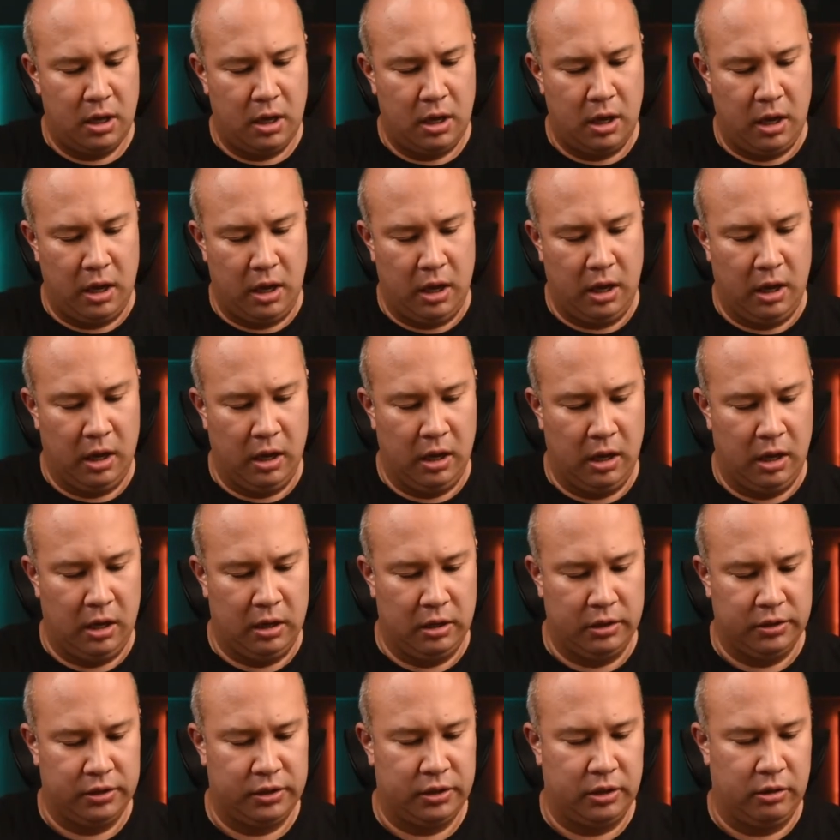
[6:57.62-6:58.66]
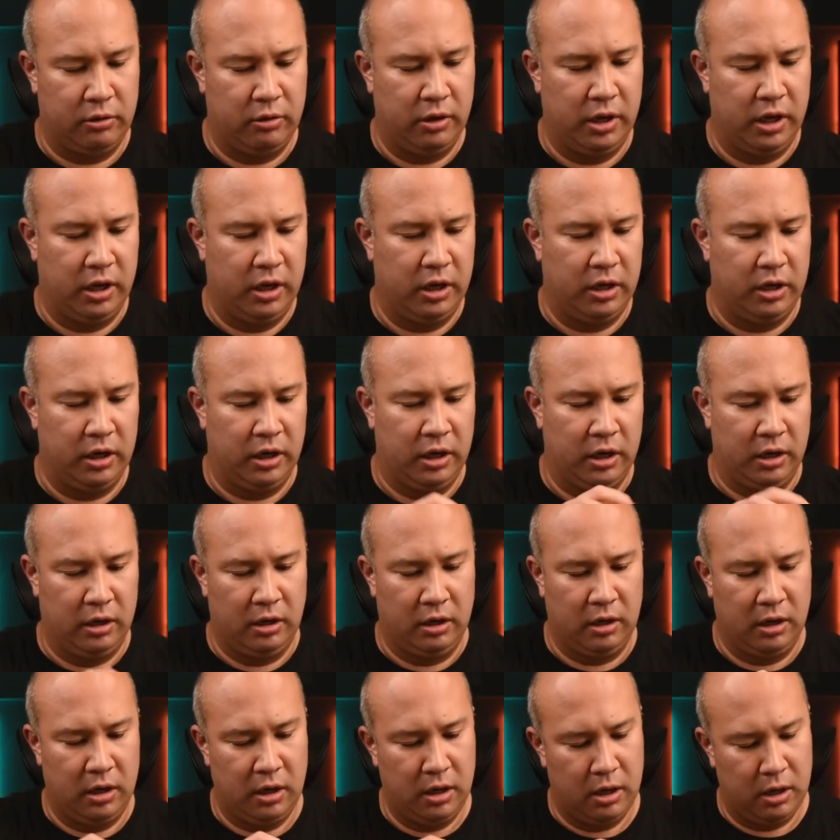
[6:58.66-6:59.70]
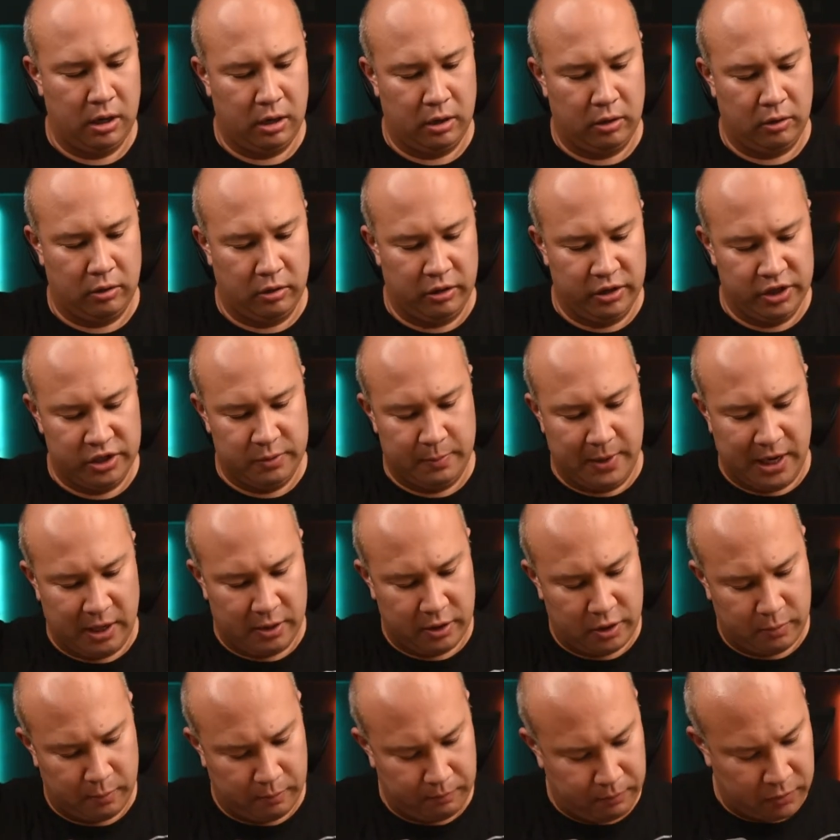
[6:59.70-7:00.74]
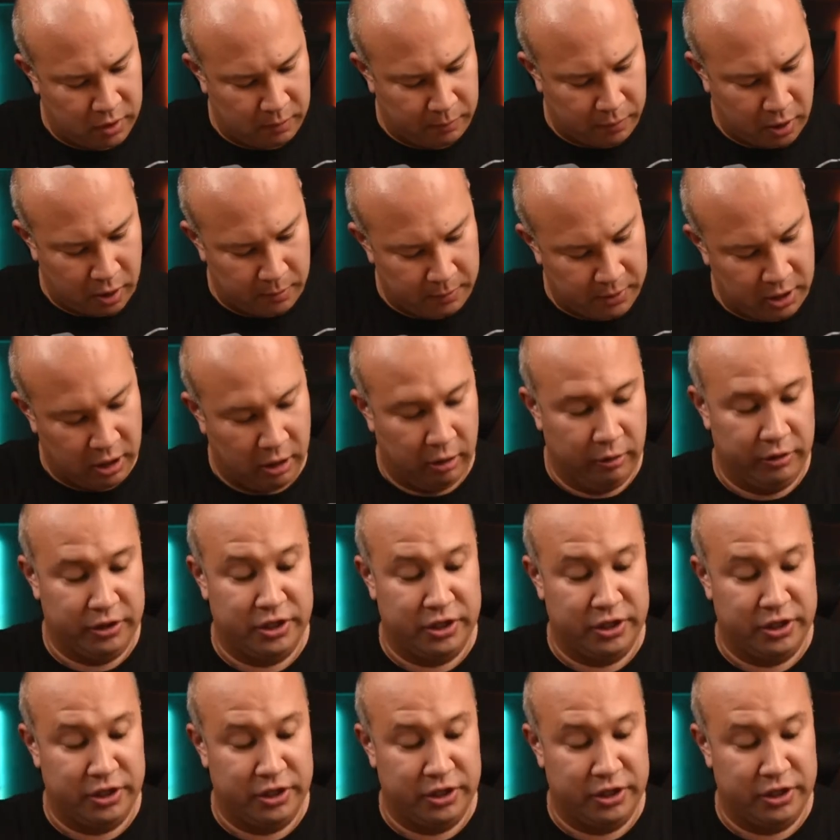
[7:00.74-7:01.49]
And let's go ahead and go to this back compartment. Oh, there's